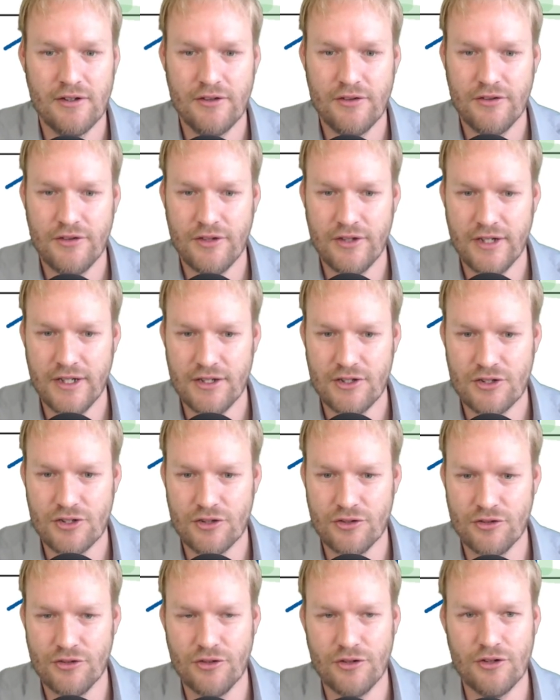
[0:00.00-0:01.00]

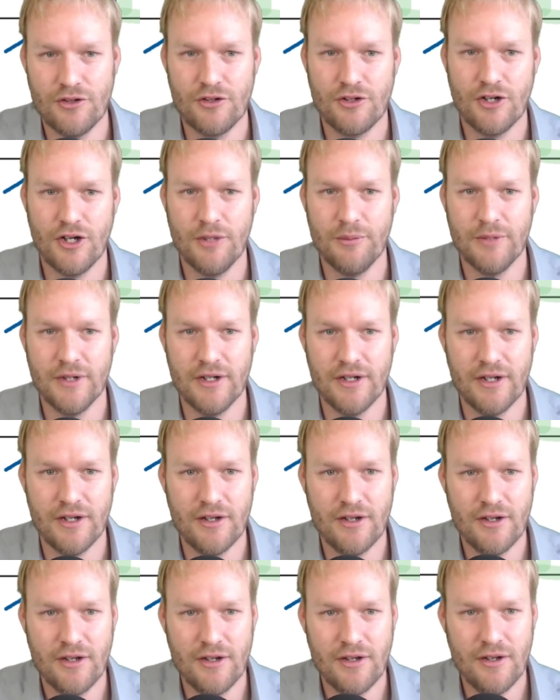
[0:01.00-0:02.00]

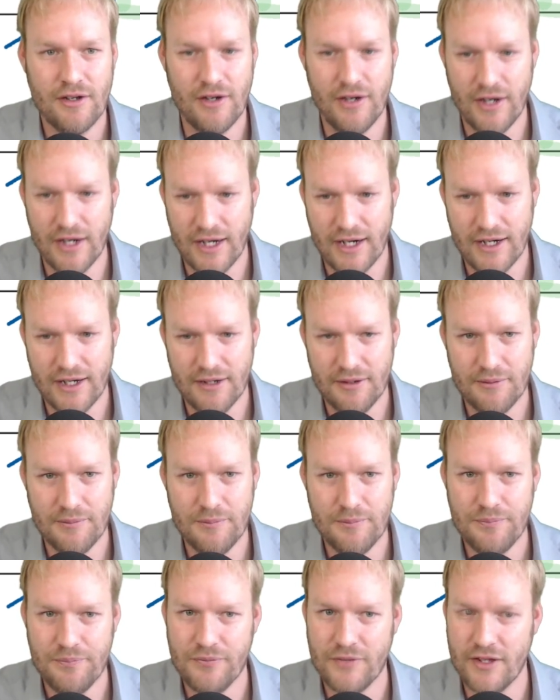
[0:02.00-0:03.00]
32,9.
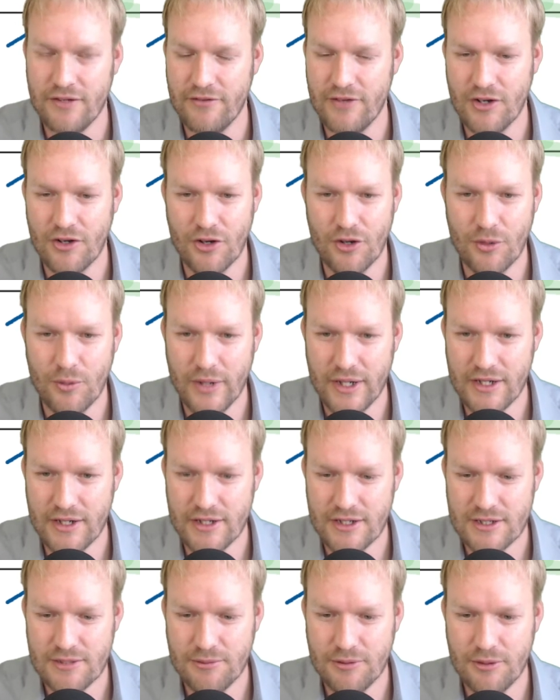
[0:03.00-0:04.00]
If I go to one
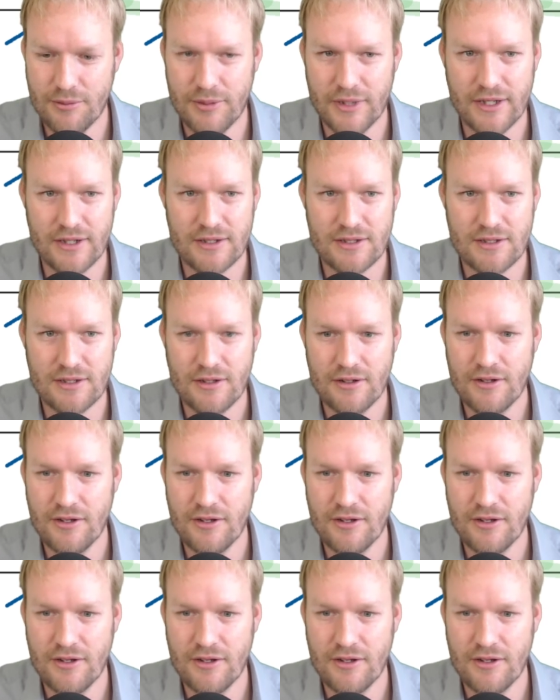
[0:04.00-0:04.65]
decimal place,